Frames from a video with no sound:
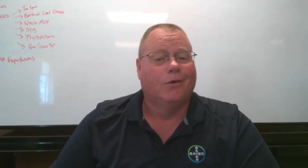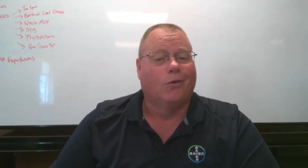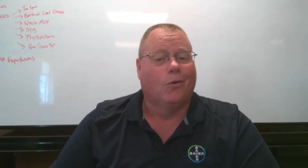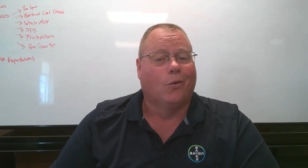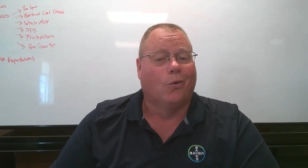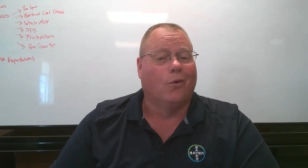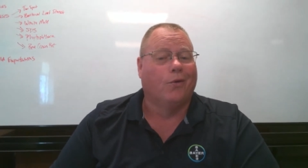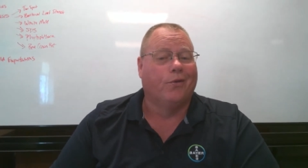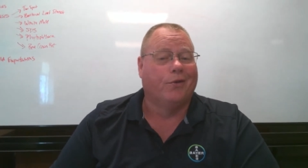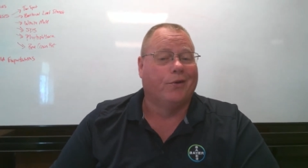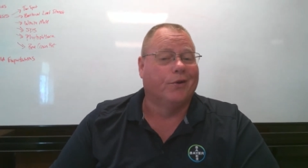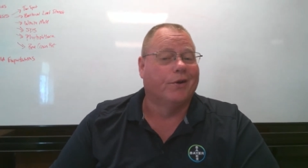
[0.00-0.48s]

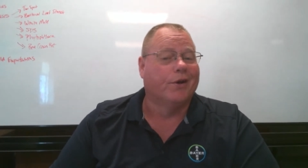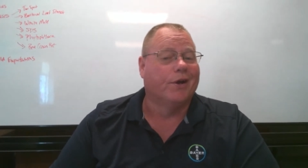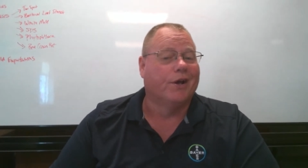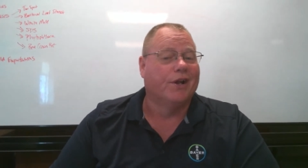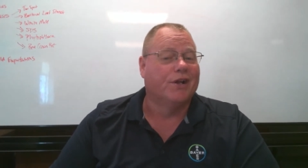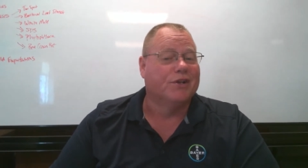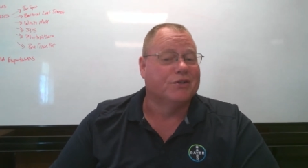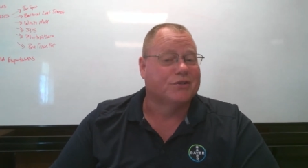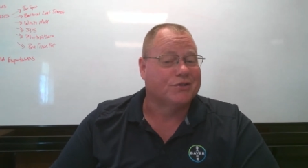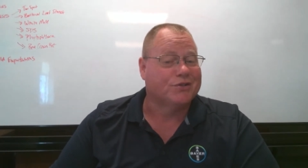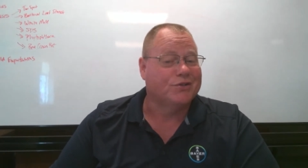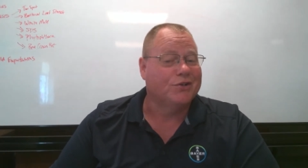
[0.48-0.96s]
or they're going
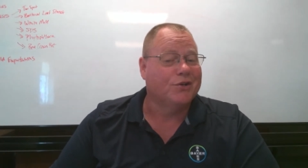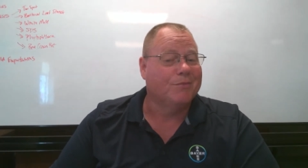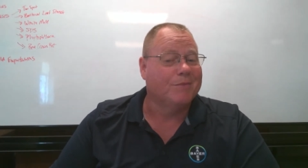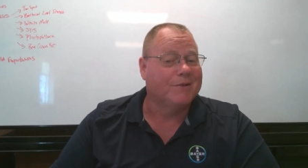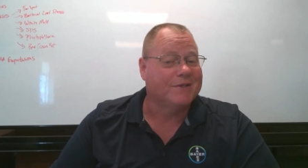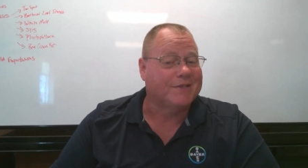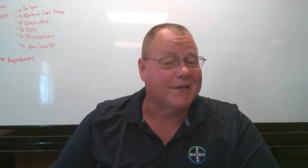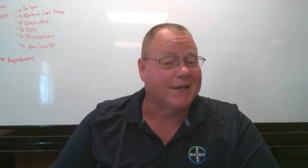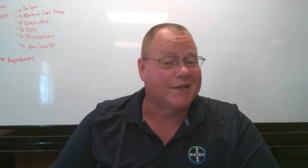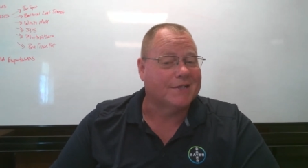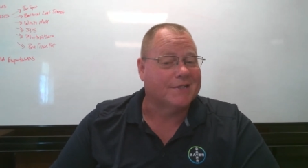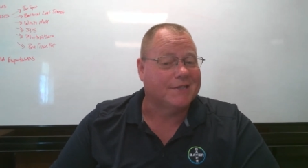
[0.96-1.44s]
to assume
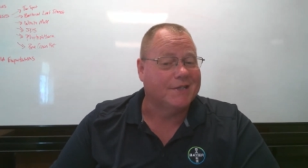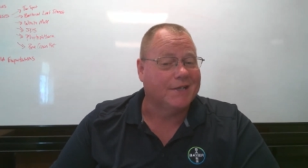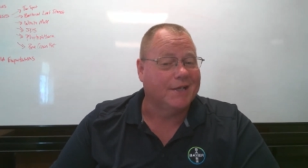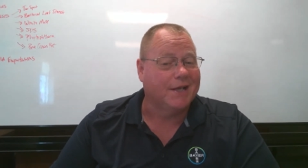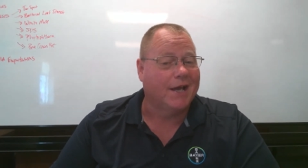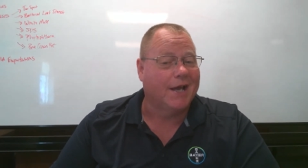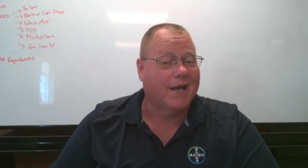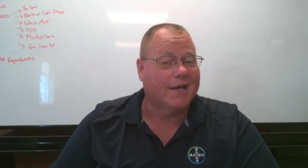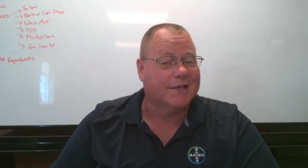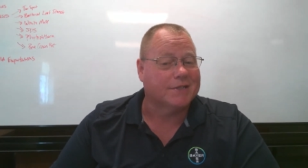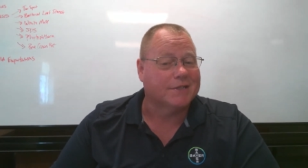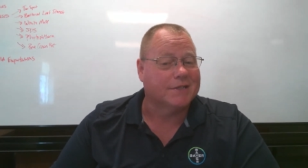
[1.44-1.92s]
it's
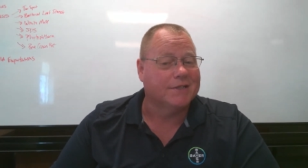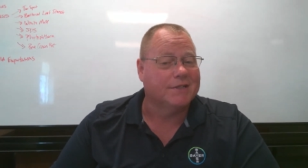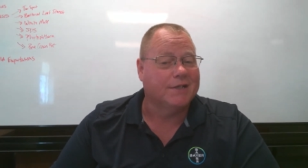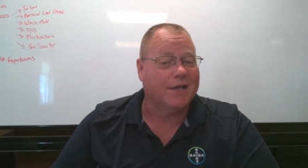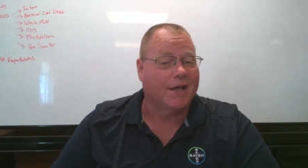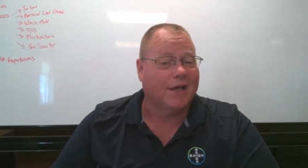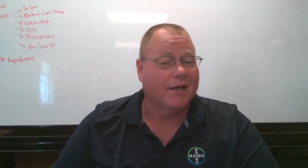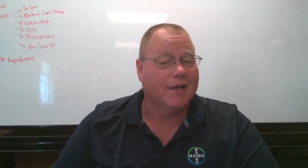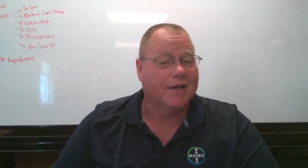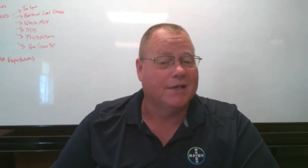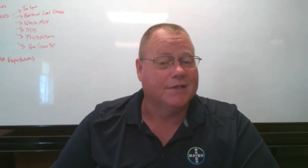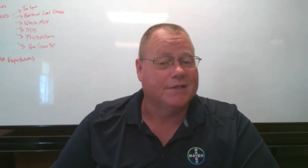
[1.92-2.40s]
SDS and
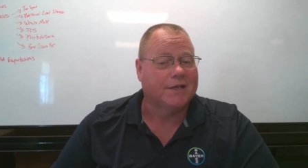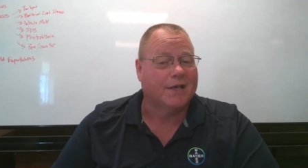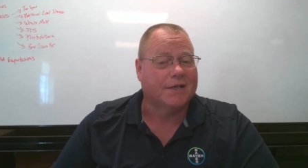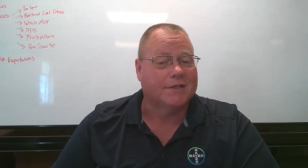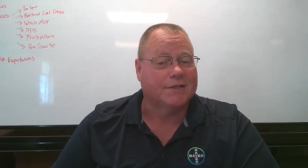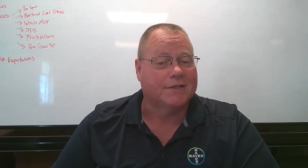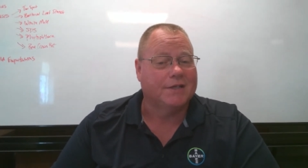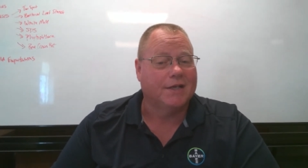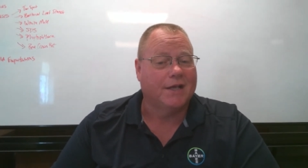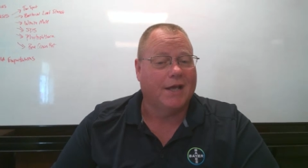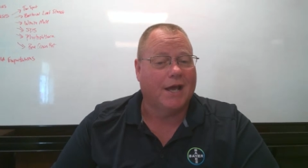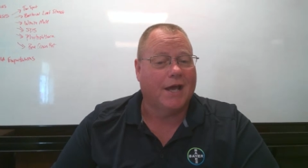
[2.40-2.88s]
tell you it's
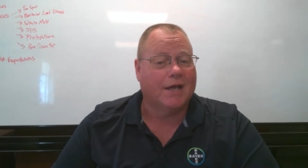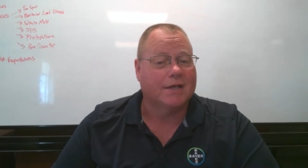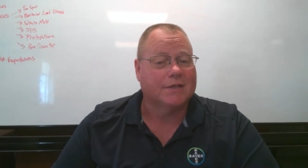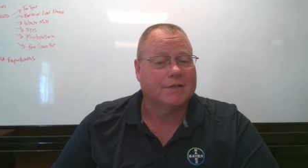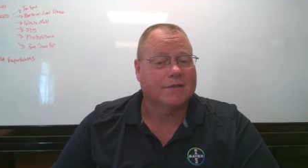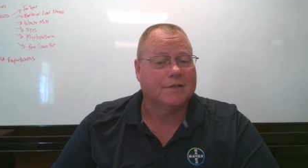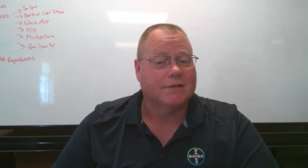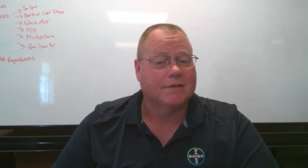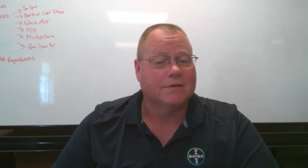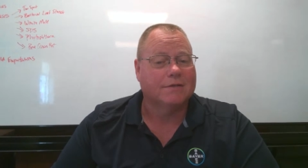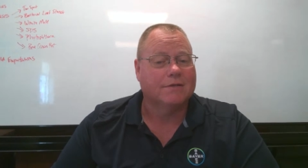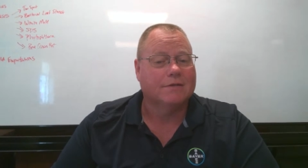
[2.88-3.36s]

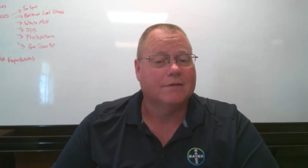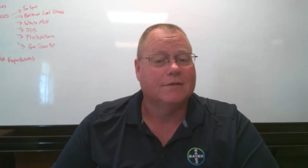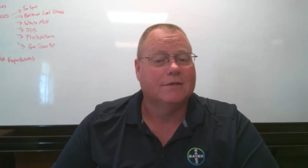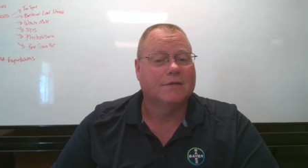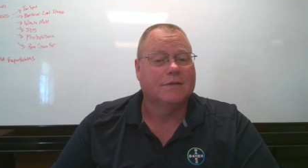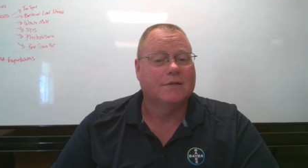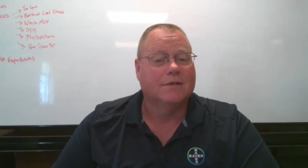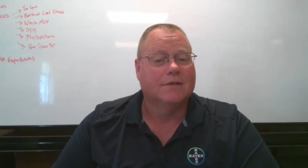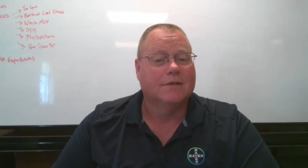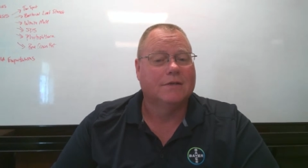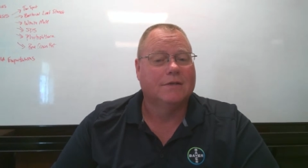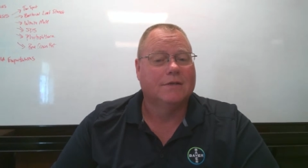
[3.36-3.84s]
SDS,
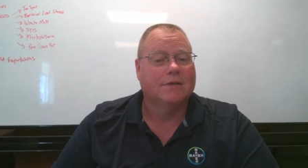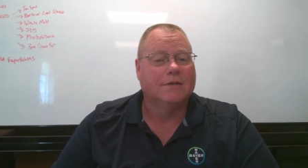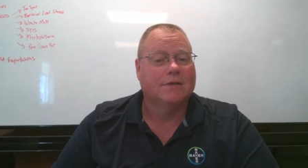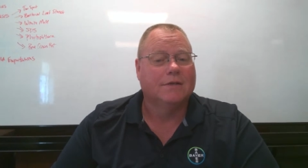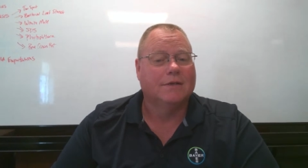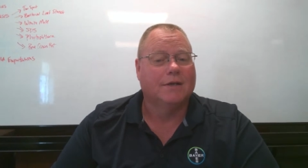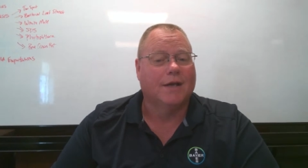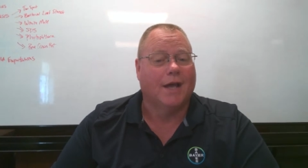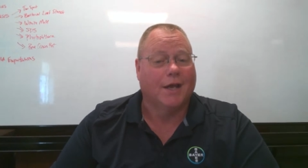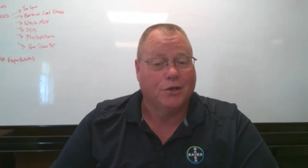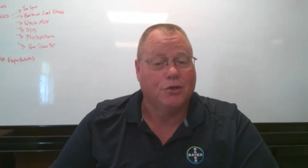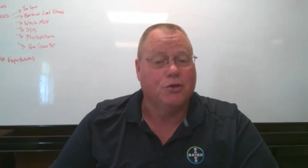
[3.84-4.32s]

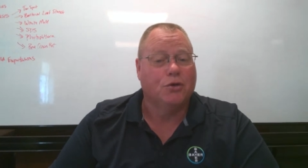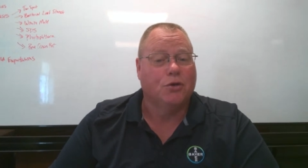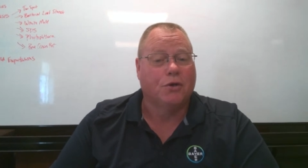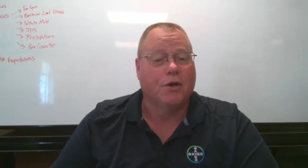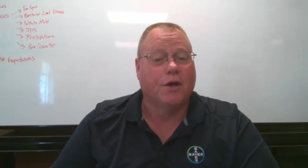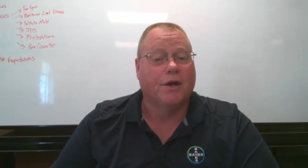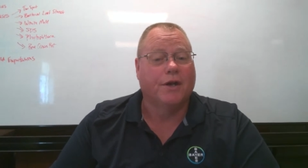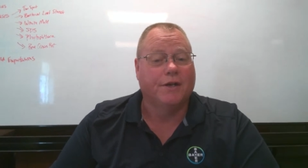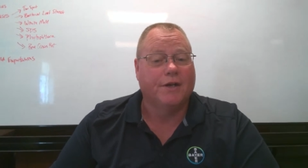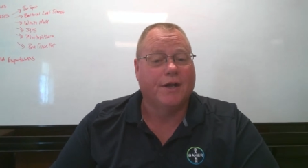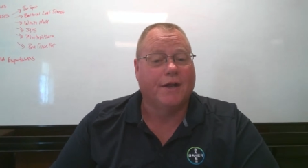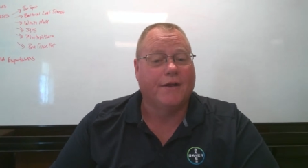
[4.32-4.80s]
and you
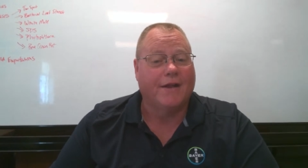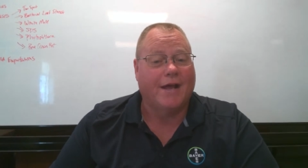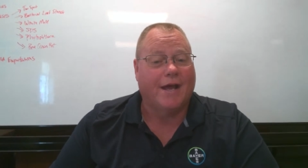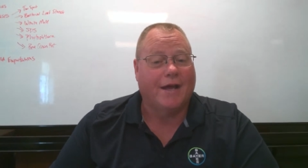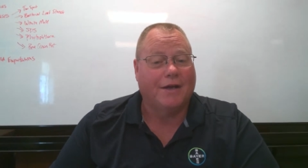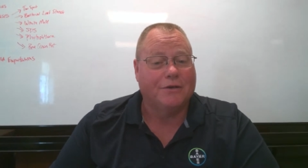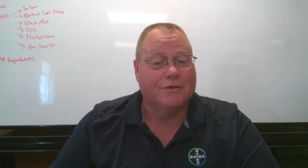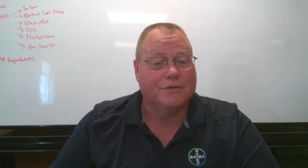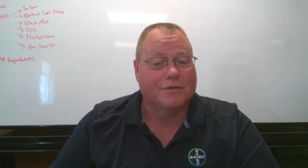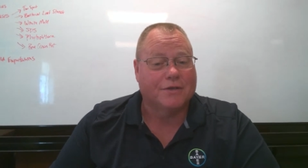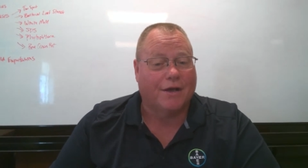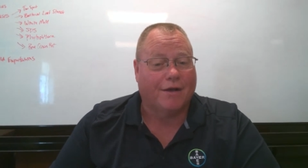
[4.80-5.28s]
could have done
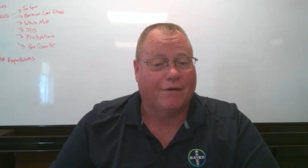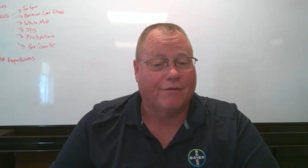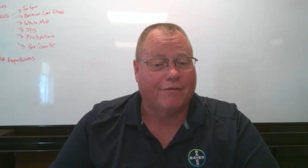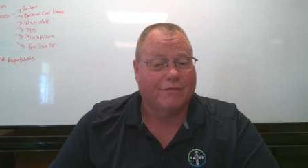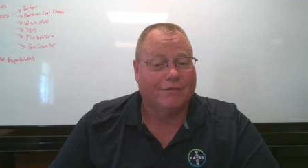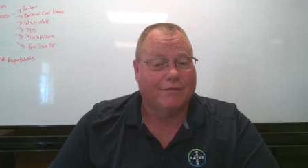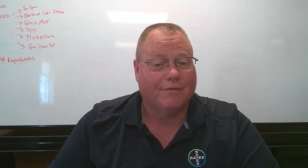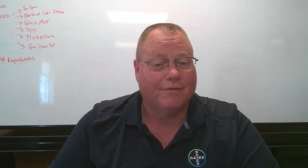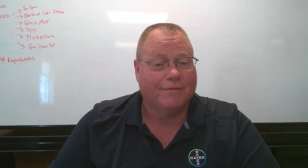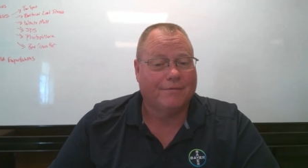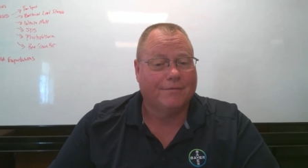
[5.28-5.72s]
that yourself.